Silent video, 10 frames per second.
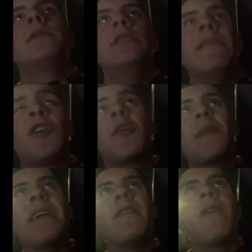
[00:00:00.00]
you've got to
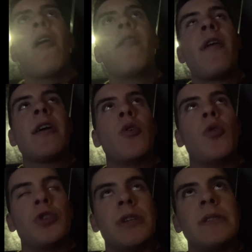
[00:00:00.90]
be very, very
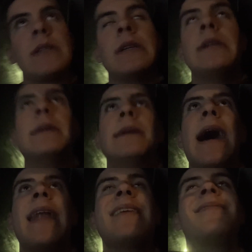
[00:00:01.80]
cautious.
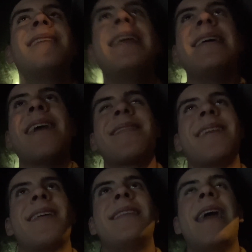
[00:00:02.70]
And it's silly, that
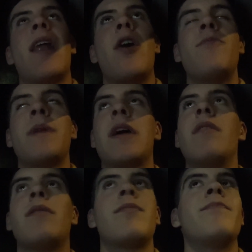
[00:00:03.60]
second yellow,
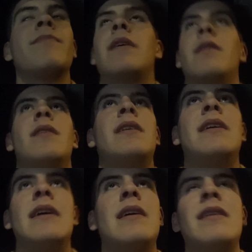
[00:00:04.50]
because
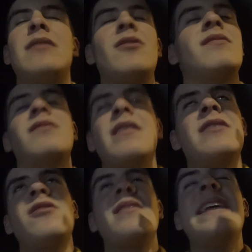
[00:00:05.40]
it's
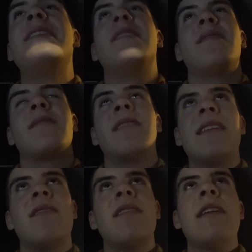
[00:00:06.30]
just needless.
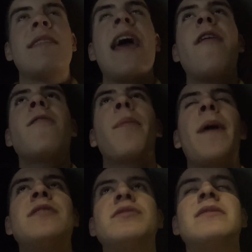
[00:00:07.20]
It's an area of the
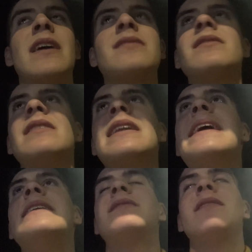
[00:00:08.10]
pitch, doesn't need